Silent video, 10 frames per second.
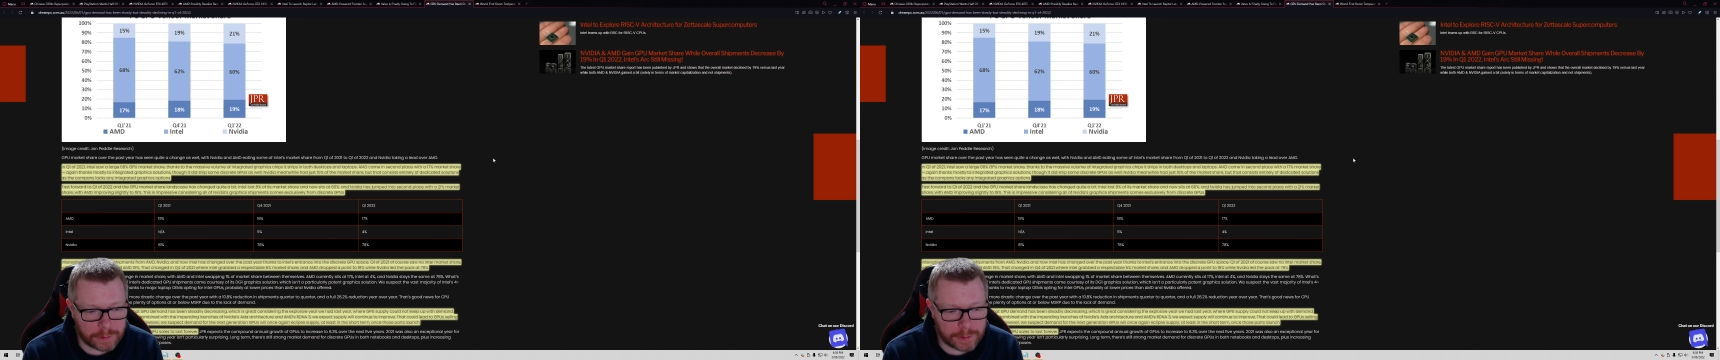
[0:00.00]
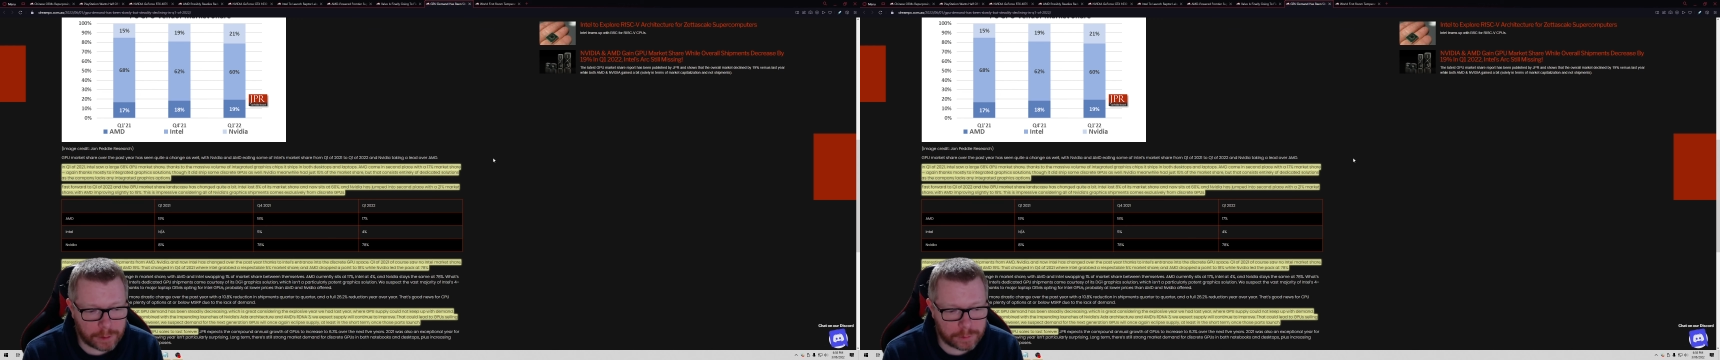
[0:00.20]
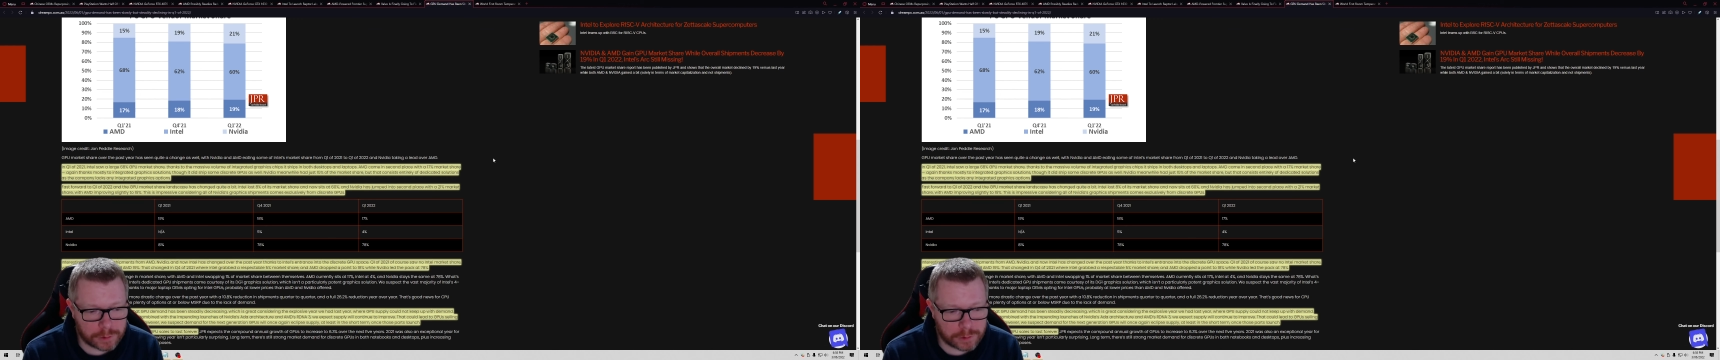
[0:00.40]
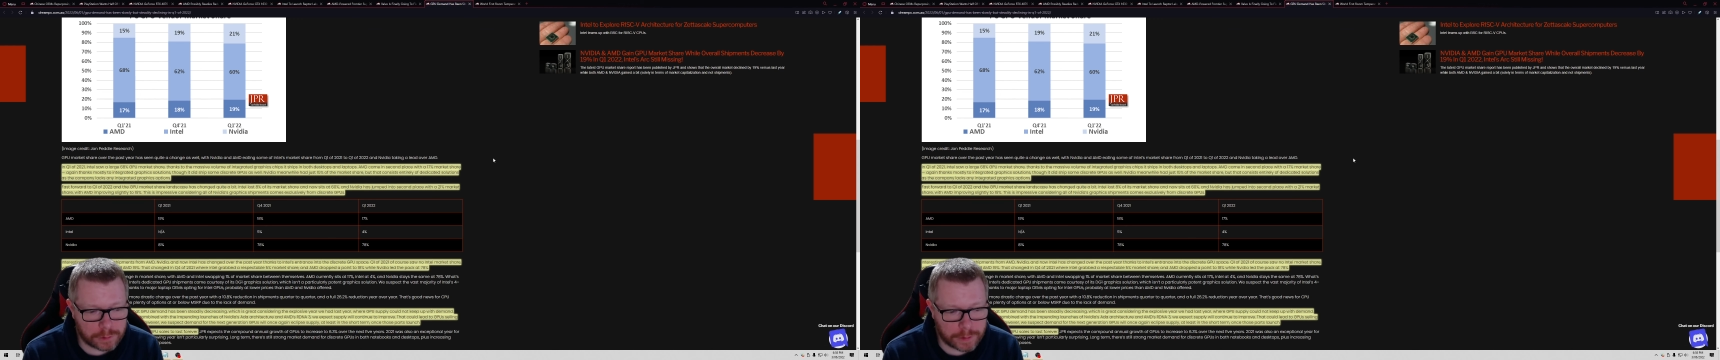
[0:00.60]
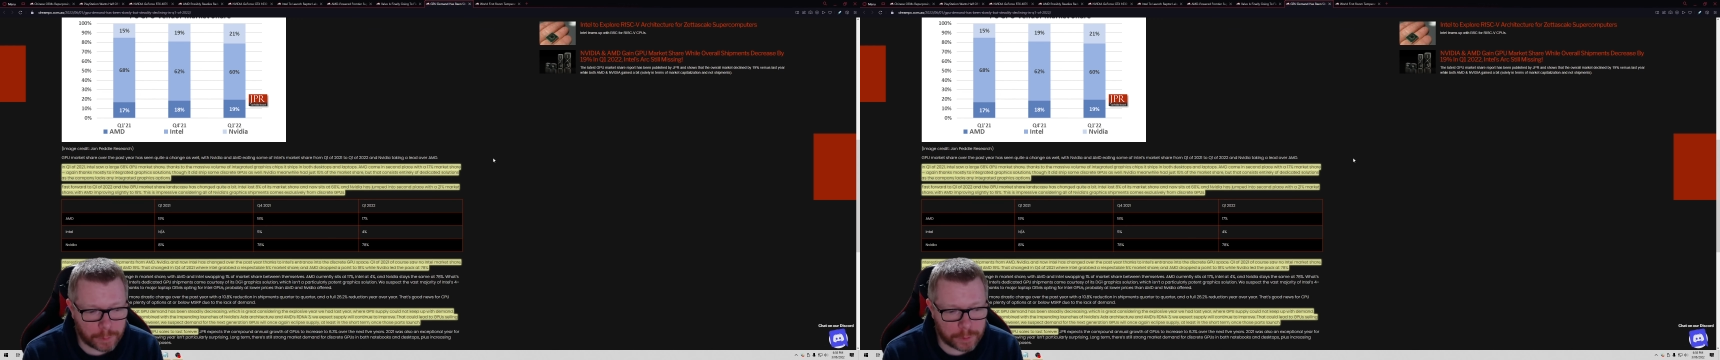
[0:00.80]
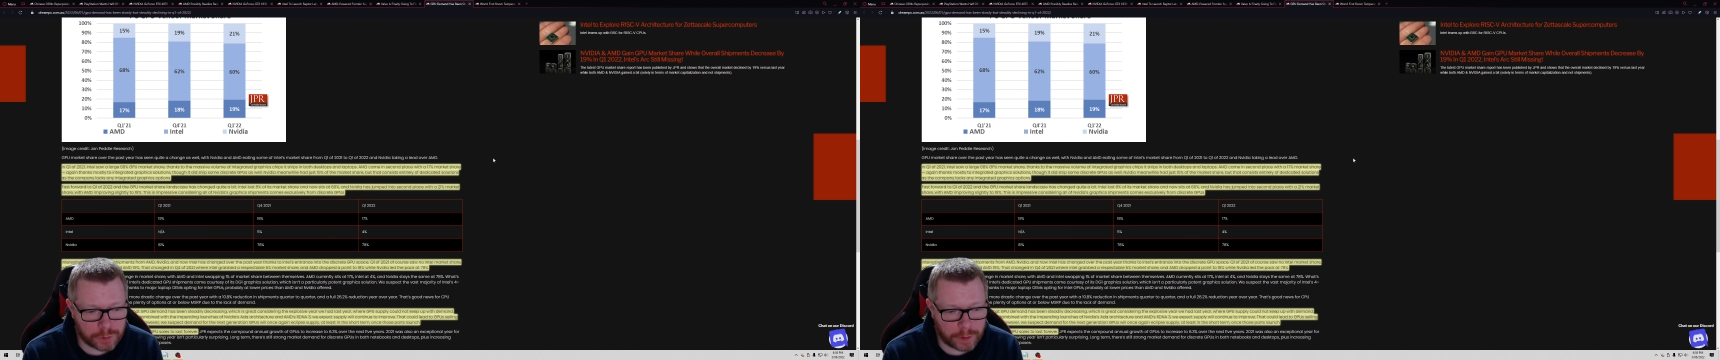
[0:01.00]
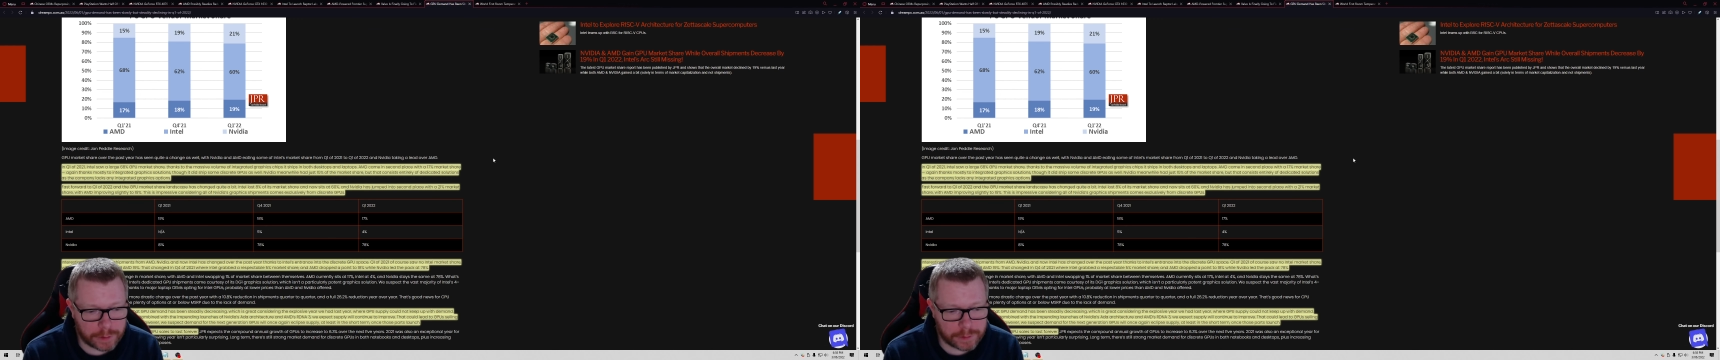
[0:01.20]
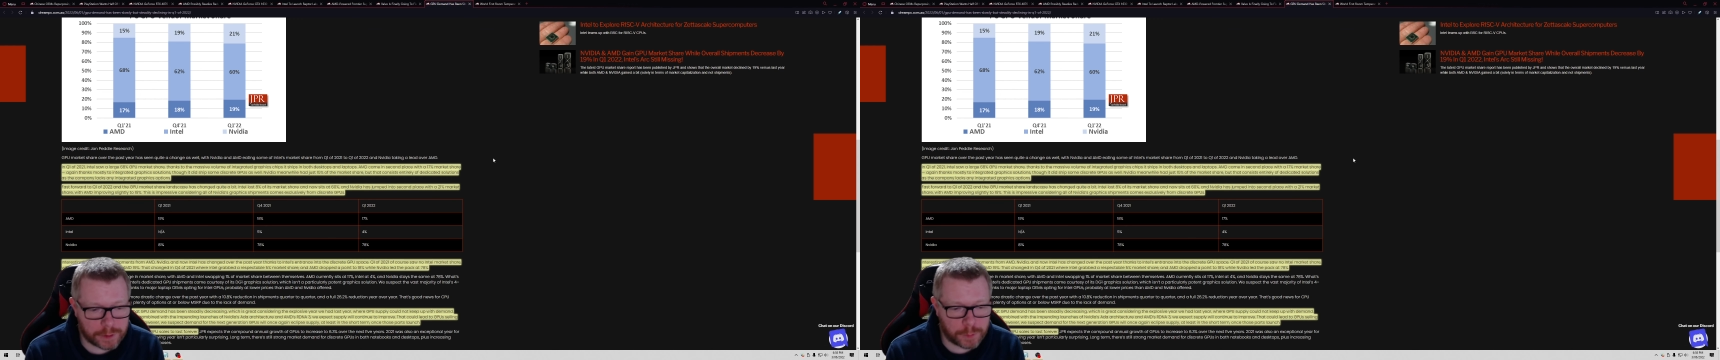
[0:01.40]
downward trend
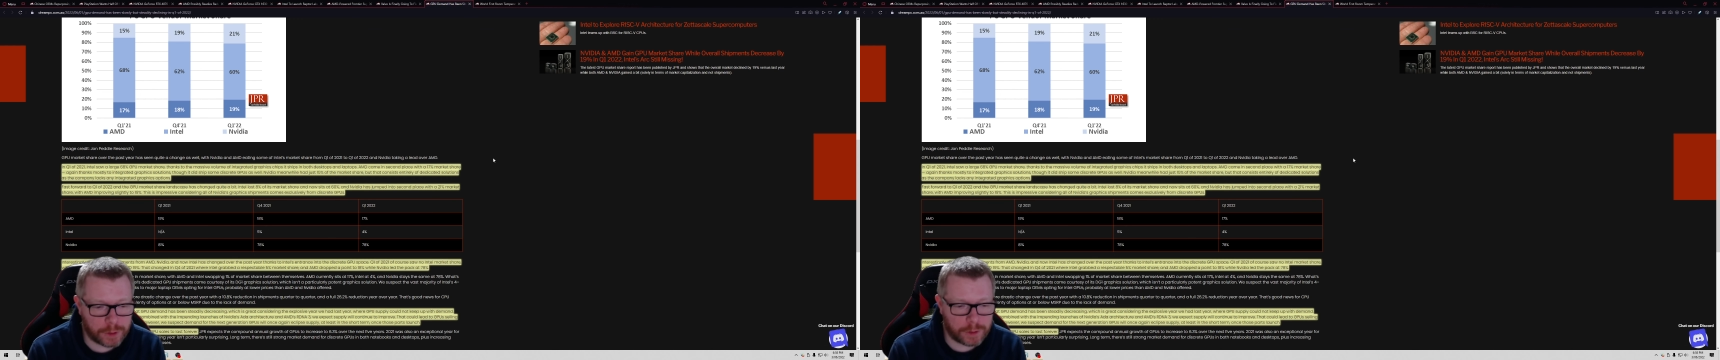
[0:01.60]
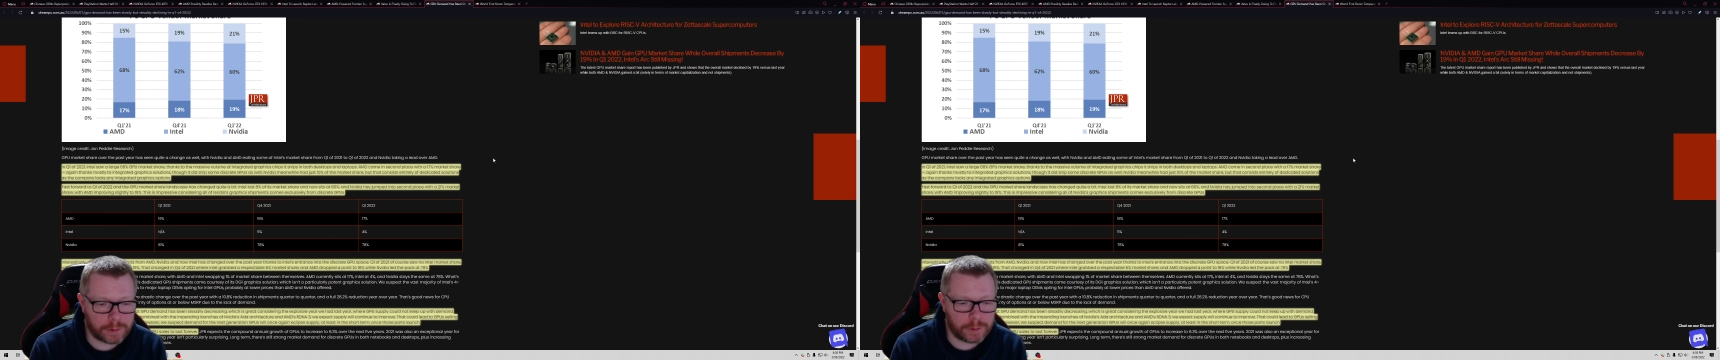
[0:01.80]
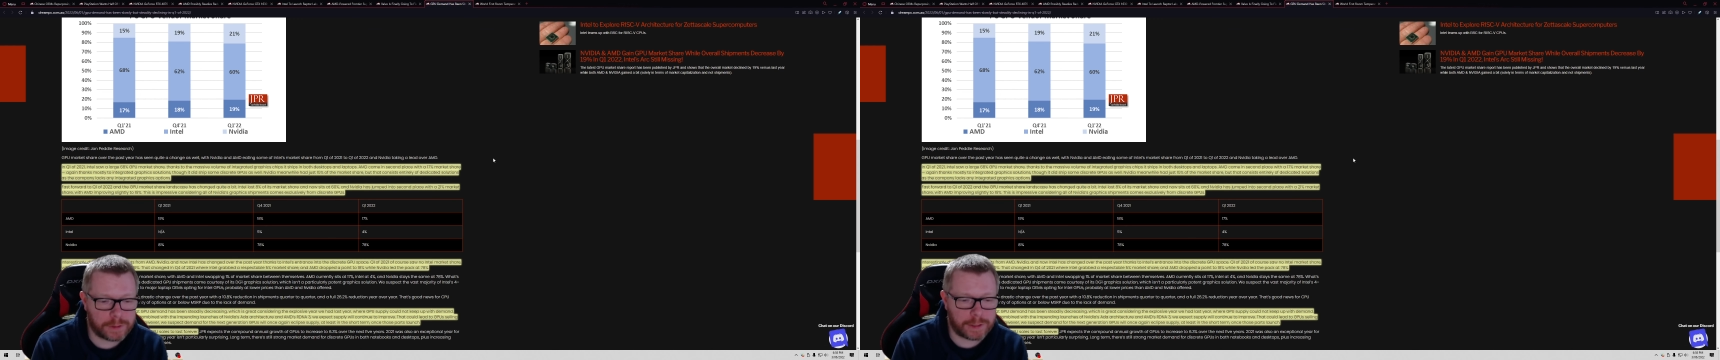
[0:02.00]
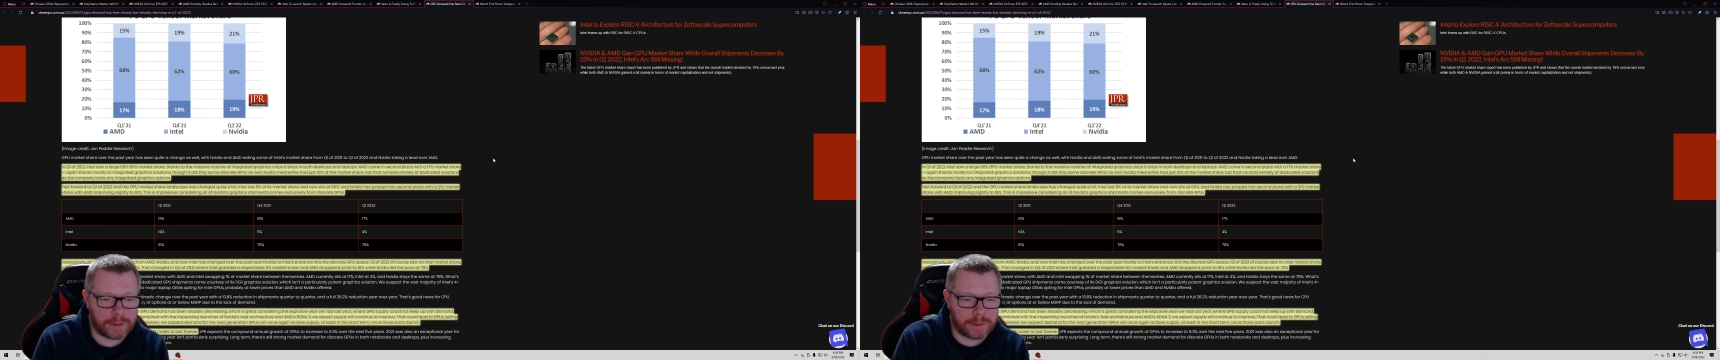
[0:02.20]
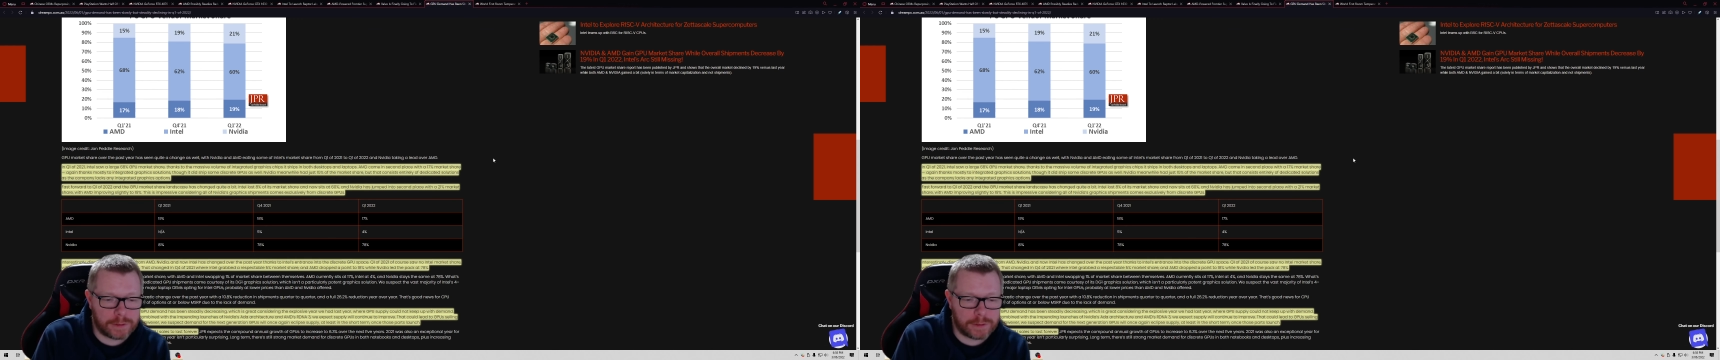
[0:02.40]
in GPU sales